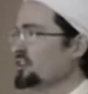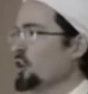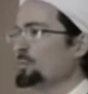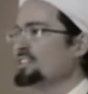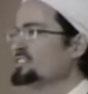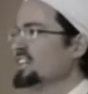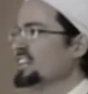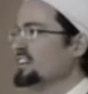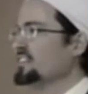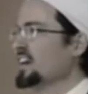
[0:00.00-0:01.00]
Nobody's
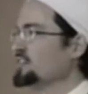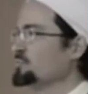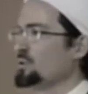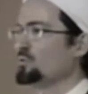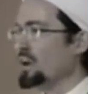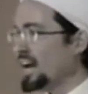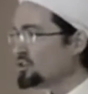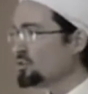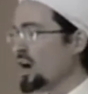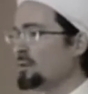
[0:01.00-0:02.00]
thinking of the other people. When I
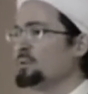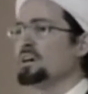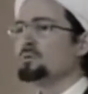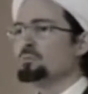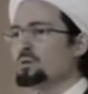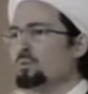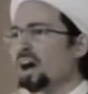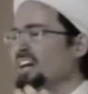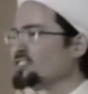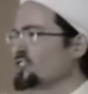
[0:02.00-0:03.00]
grew up, people
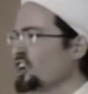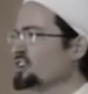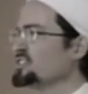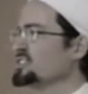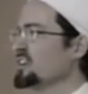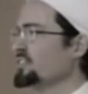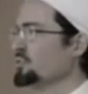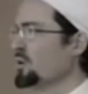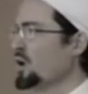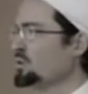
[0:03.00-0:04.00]
had courtesy on
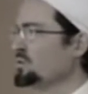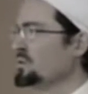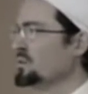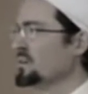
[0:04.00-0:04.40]
the road.